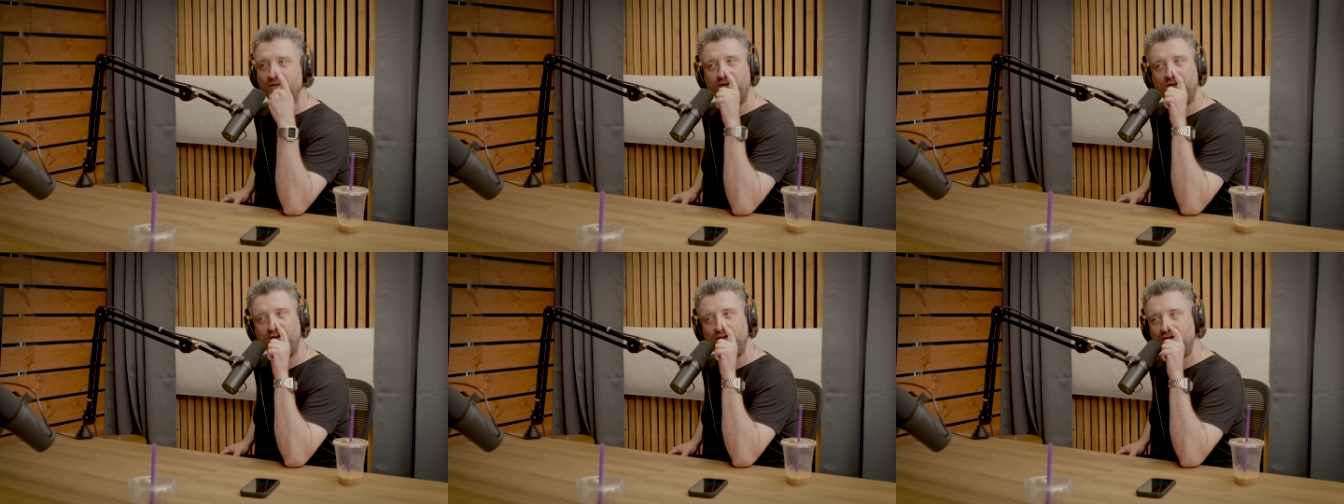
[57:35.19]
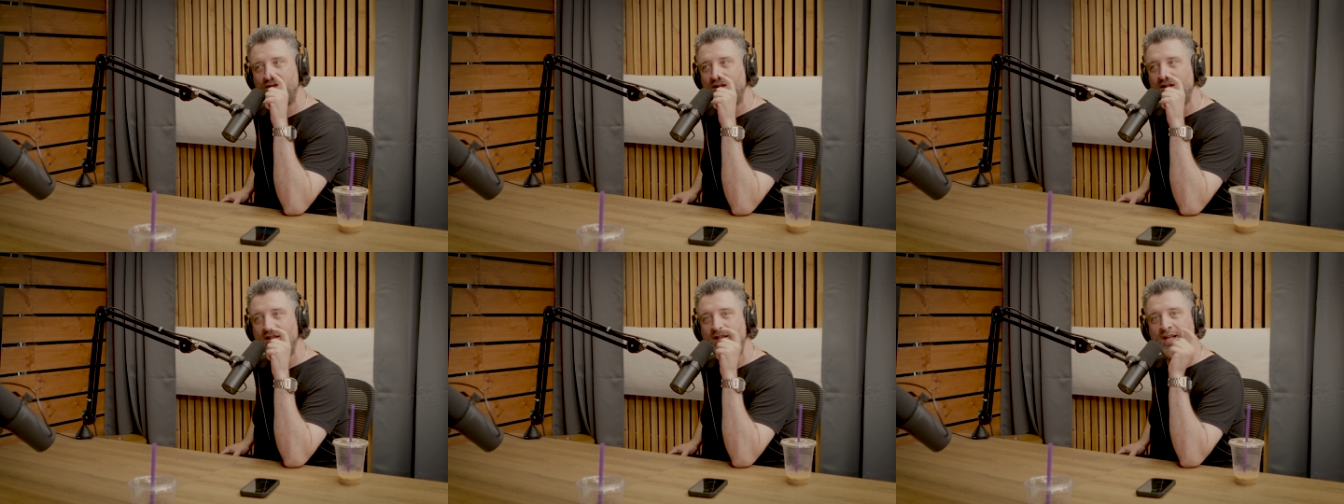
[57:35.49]
dude,
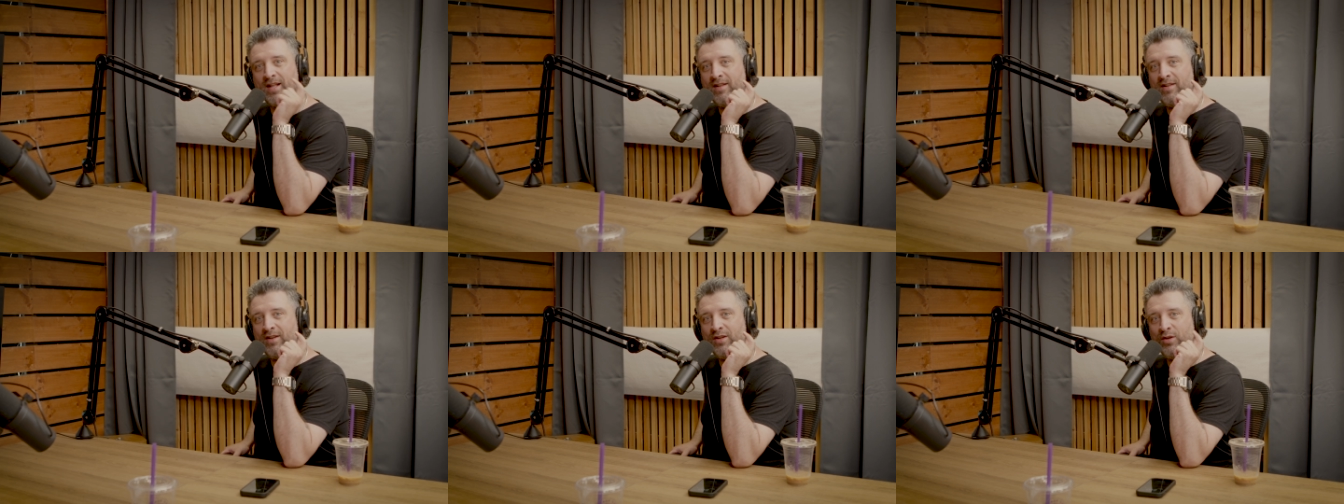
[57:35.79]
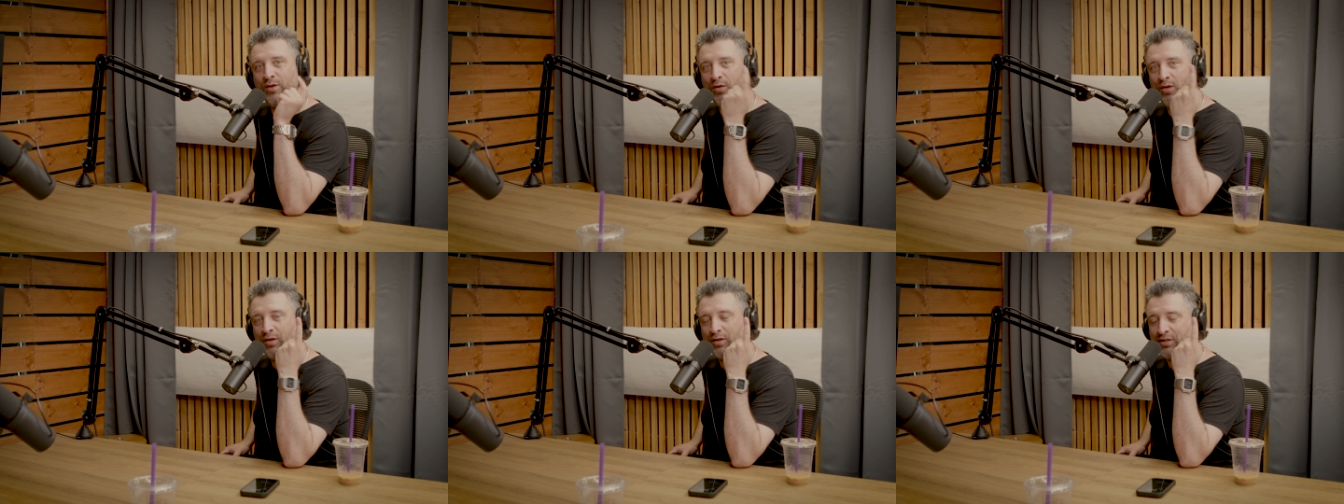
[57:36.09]
then
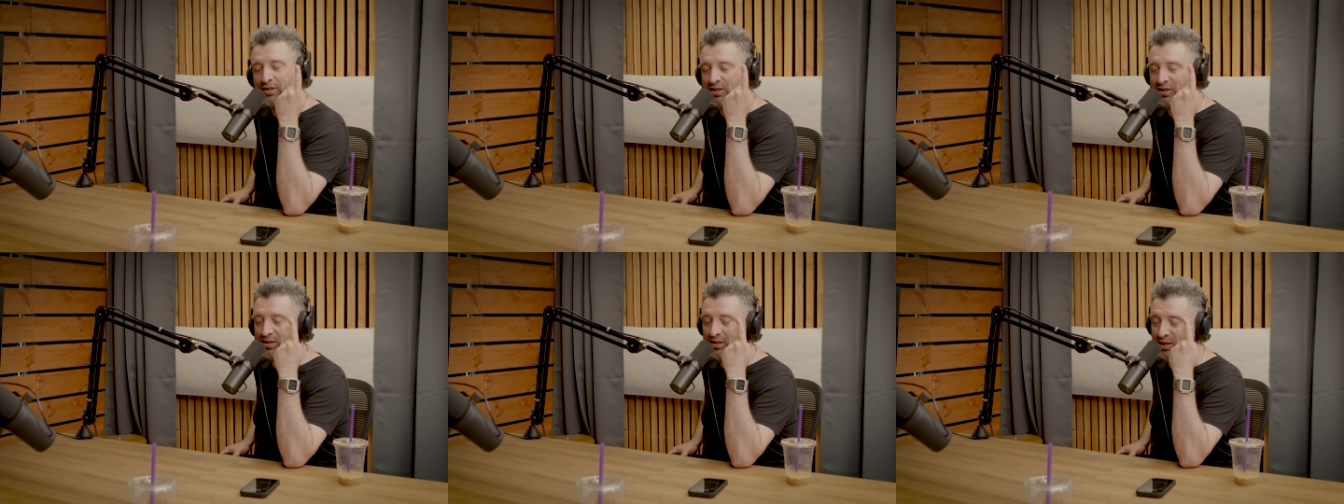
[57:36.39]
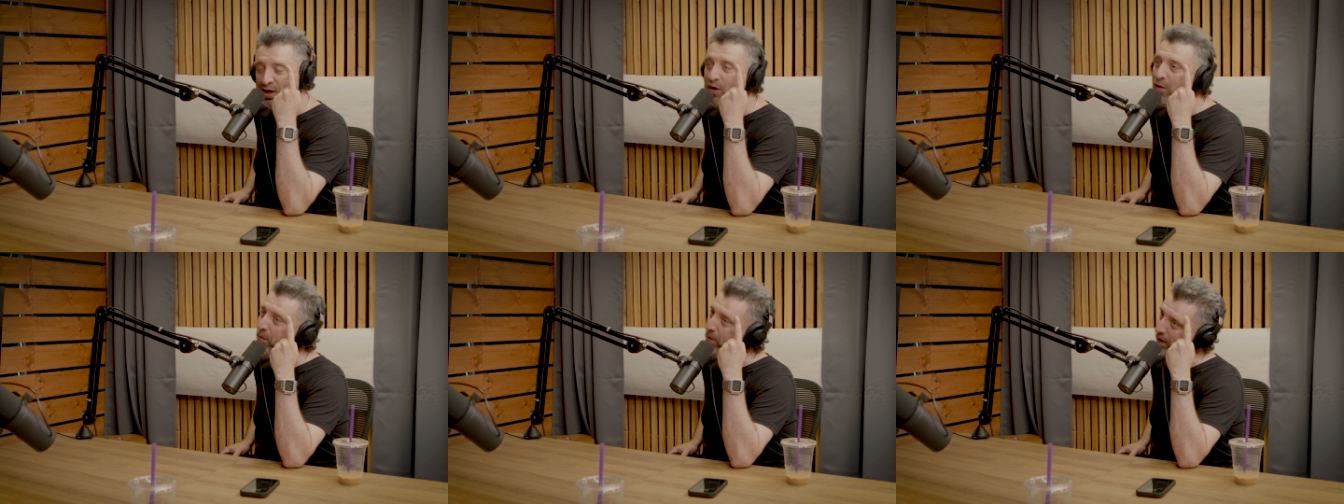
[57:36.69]
you look
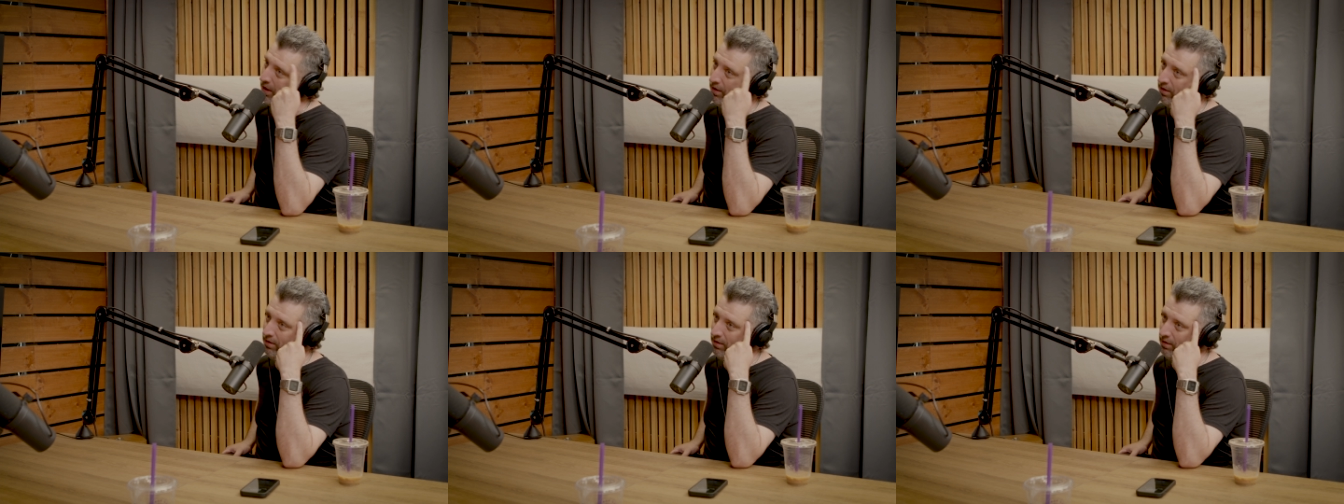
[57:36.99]
stupid.